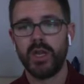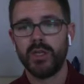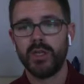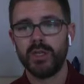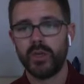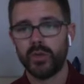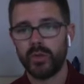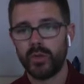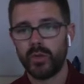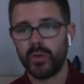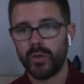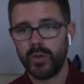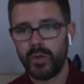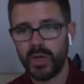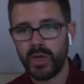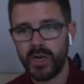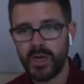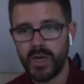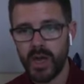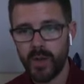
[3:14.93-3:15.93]
So
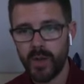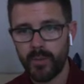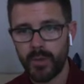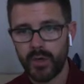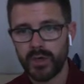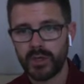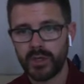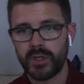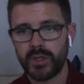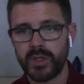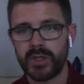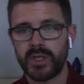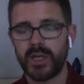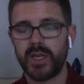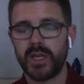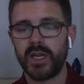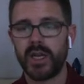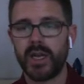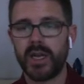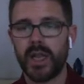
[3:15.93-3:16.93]
the numbers are just going
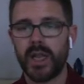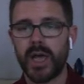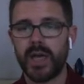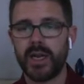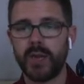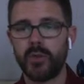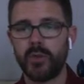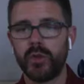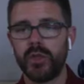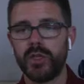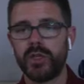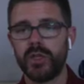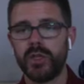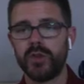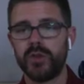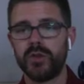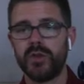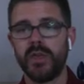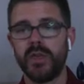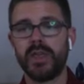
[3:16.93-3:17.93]
to get lined up with each other
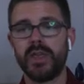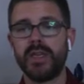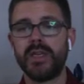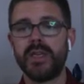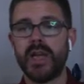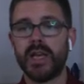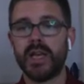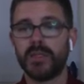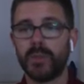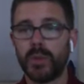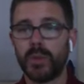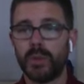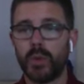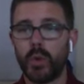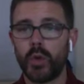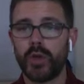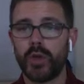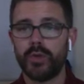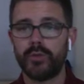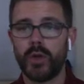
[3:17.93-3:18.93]
so that the decimal
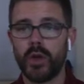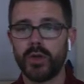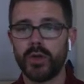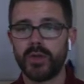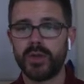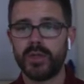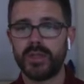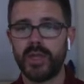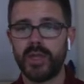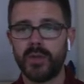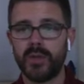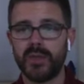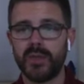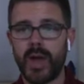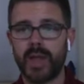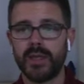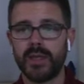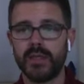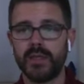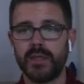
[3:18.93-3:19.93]
point falls in the same
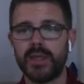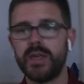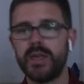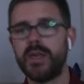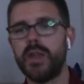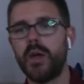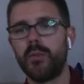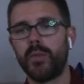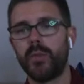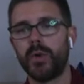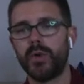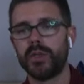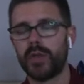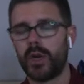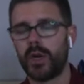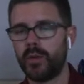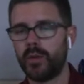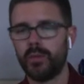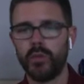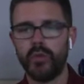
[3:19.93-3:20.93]
spots. The numbers
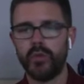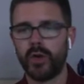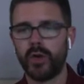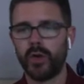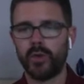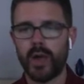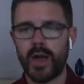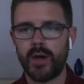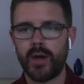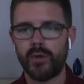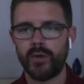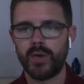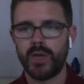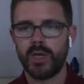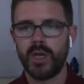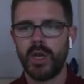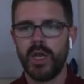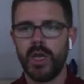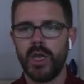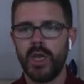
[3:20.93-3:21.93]
aren't moving around.
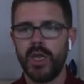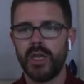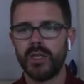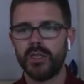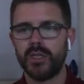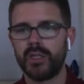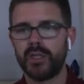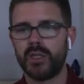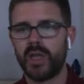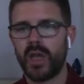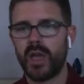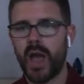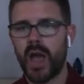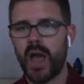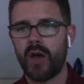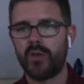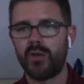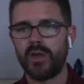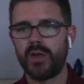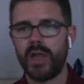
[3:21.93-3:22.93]
It's just
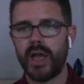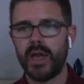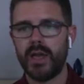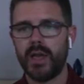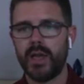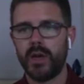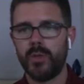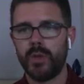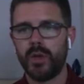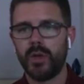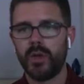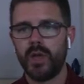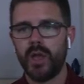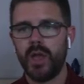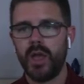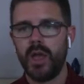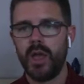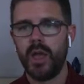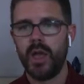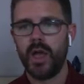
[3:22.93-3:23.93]
how they're lined up.
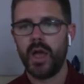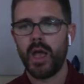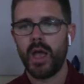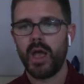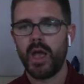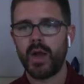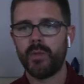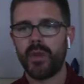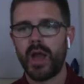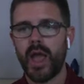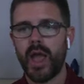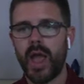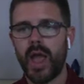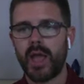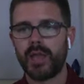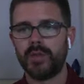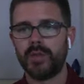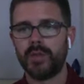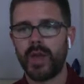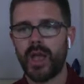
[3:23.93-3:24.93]
And I'm going to
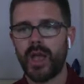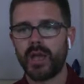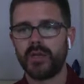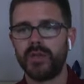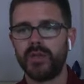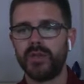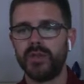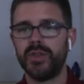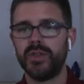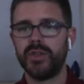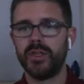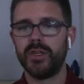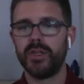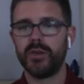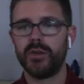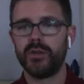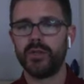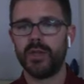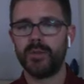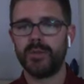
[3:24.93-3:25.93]
add my extra
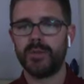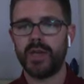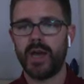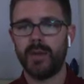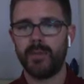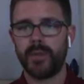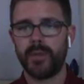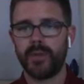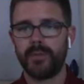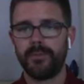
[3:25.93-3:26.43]
zeros up top.